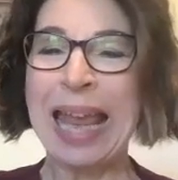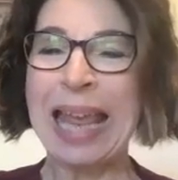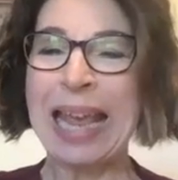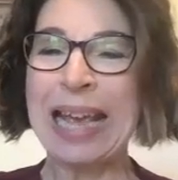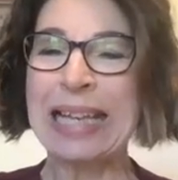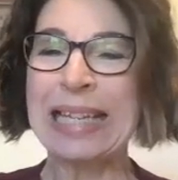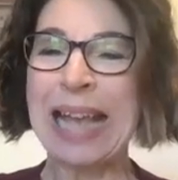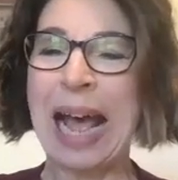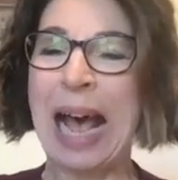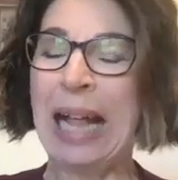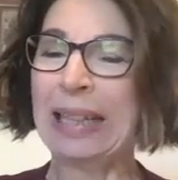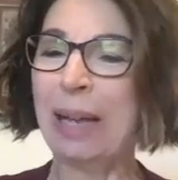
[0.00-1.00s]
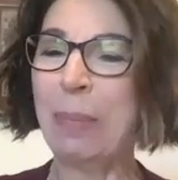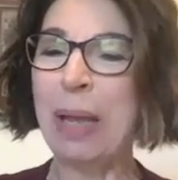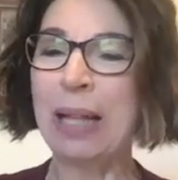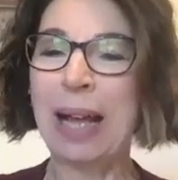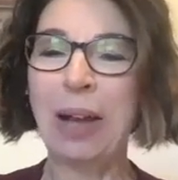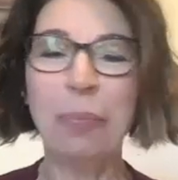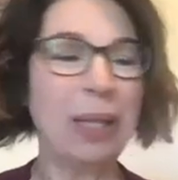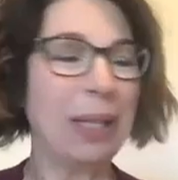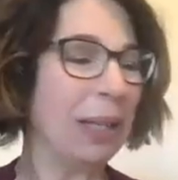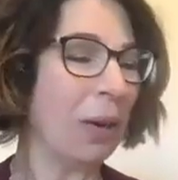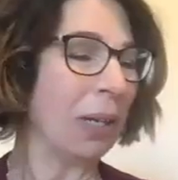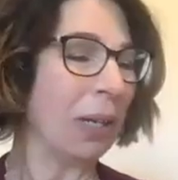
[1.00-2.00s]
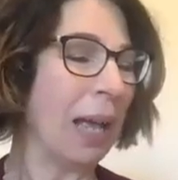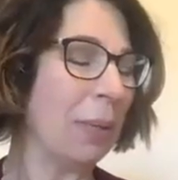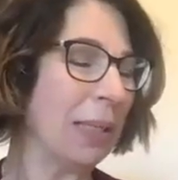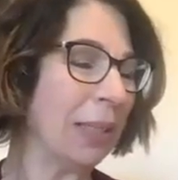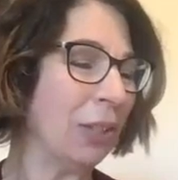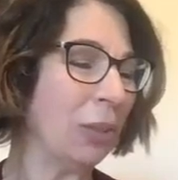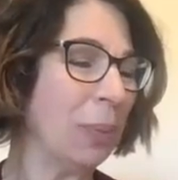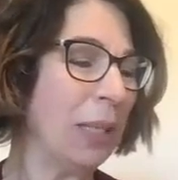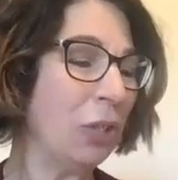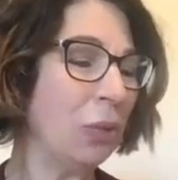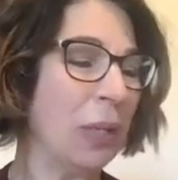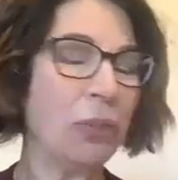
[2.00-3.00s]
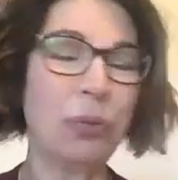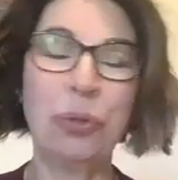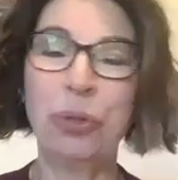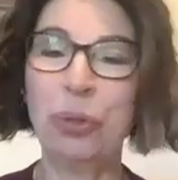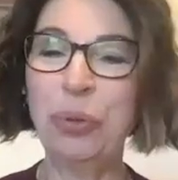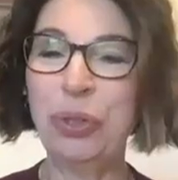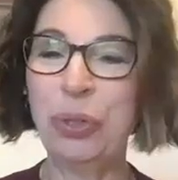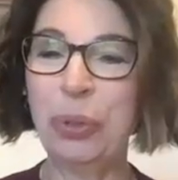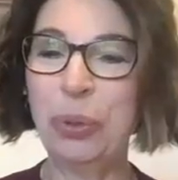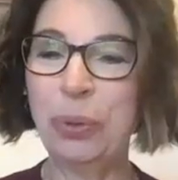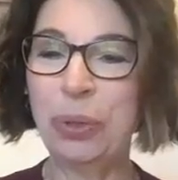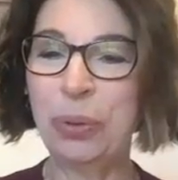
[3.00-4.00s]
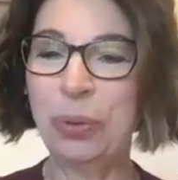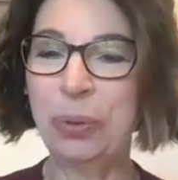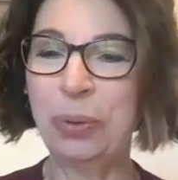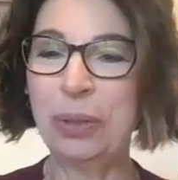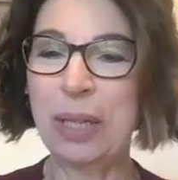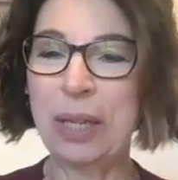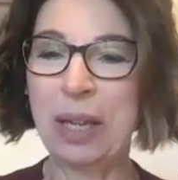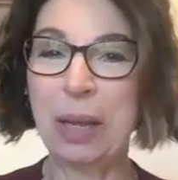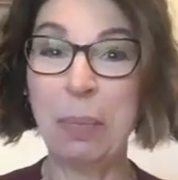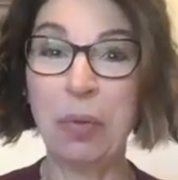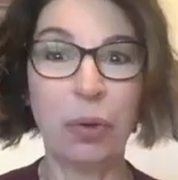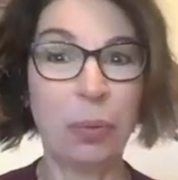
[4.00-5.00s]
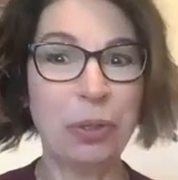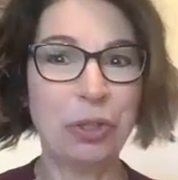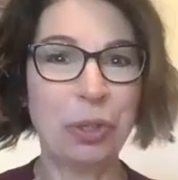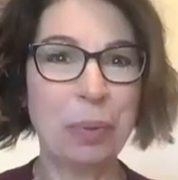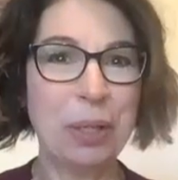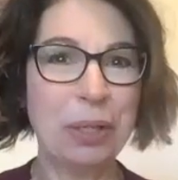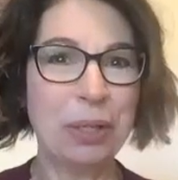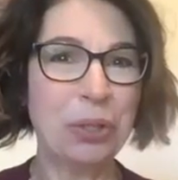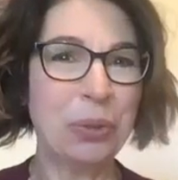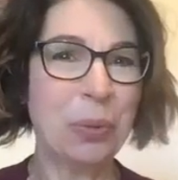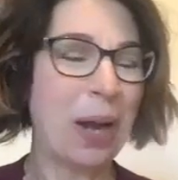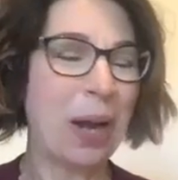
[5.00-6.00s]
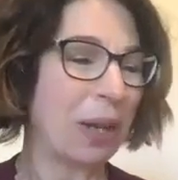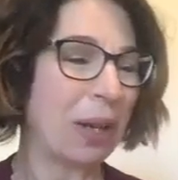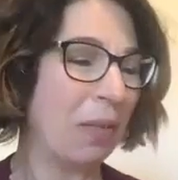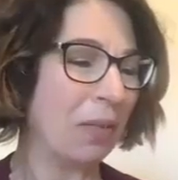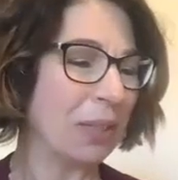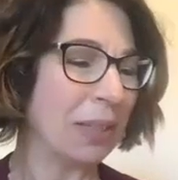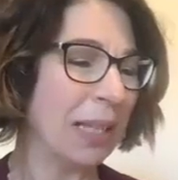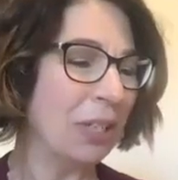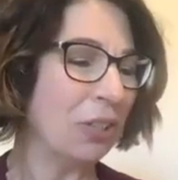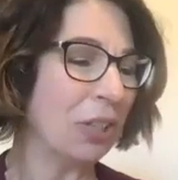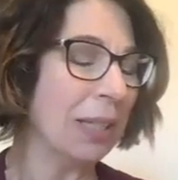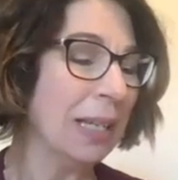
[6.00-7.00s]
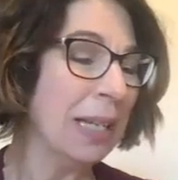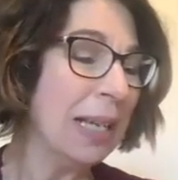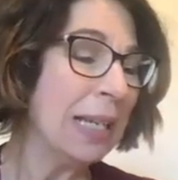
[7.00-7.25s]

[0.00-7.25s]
and allow me, to introduce you to Diane before we jump into our conversation.